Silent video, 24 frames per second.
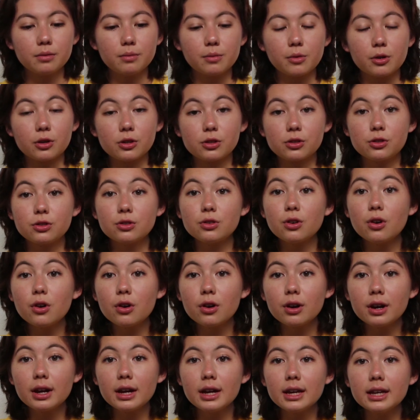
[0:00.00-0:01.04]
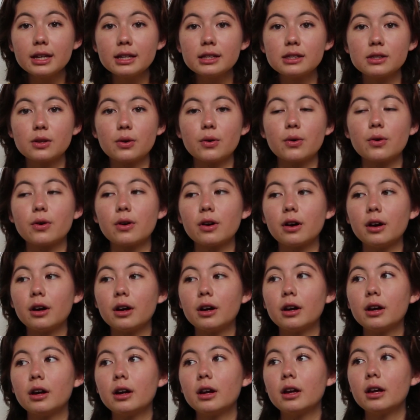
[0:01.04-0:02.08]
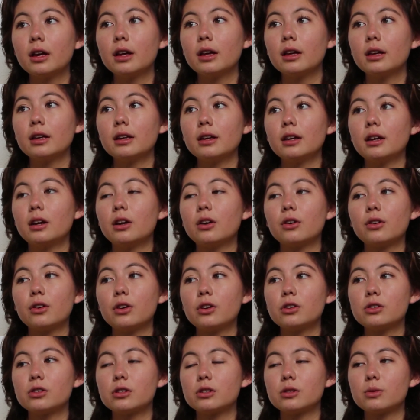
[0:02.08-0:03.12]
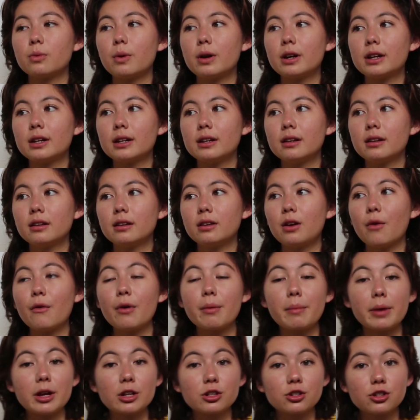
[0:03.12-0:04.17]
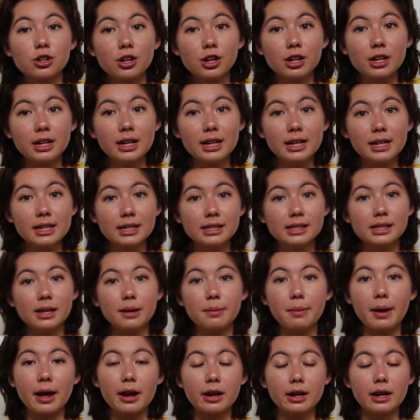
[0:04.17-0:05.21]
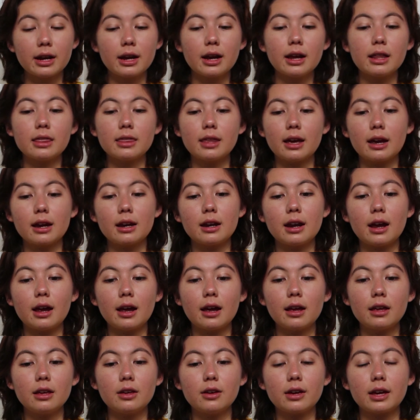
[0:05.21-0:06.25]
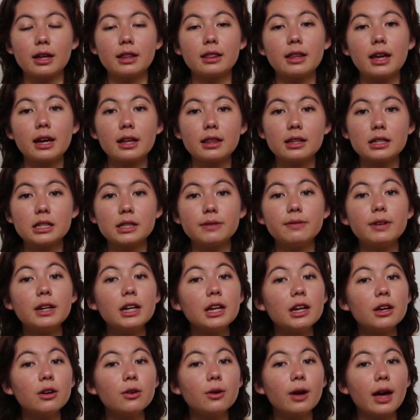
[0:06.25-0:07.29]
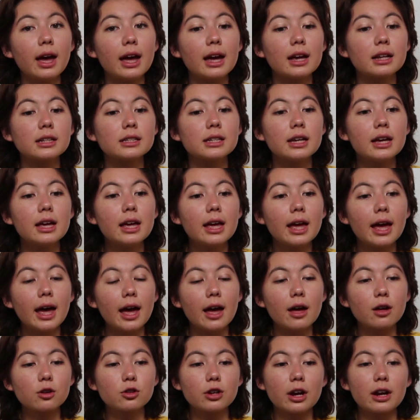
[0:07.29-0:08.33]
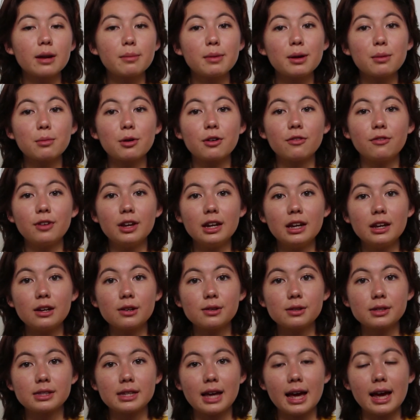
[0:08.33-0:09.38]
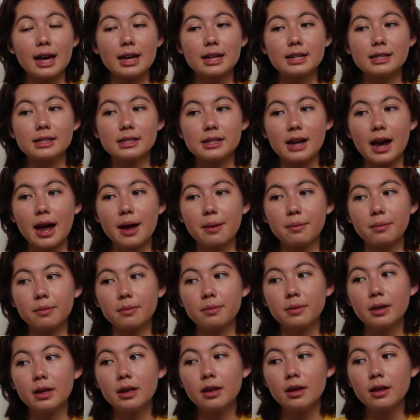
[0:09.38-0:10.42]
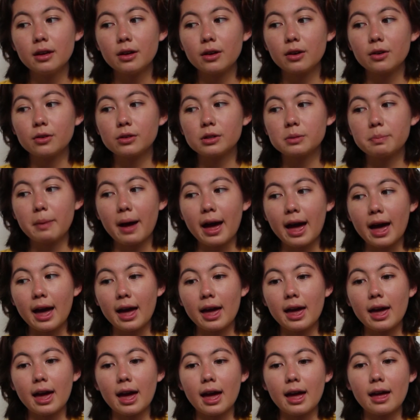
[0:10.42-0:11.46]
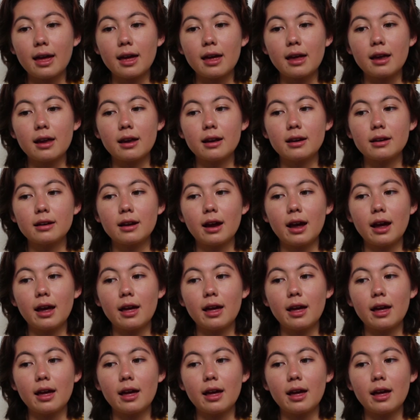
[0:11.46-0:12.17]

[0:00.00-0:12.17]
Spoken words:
more stories, or you know, you just want to know what my journey is about it, then you can like this video, and I'll try to make more videos as time goes by and